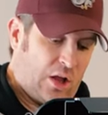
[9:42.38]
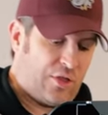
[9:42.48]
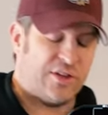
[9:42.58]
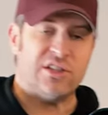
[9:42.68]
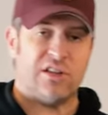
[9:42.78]

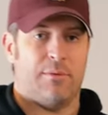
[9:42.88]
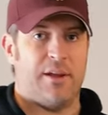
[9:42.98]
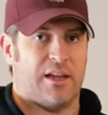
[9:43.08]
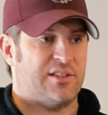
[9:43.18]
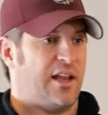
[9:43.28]
This is gonna be
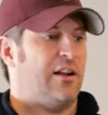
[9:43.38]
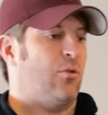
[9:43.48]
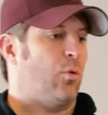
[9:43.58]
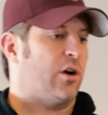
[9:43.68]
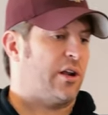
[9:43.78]
exciting
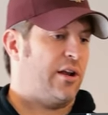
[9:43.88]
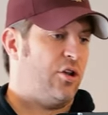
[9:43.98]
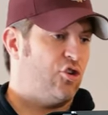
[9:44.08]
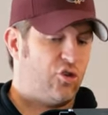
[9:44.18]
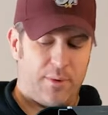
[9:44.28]
to work in,
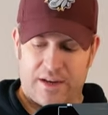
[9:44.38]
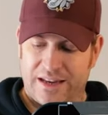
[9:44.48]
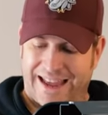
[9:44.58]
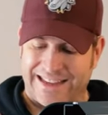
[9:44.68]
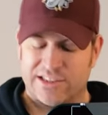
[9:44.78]
should be
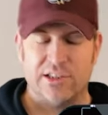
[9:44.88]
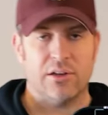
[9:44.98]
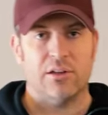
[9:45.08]
nice and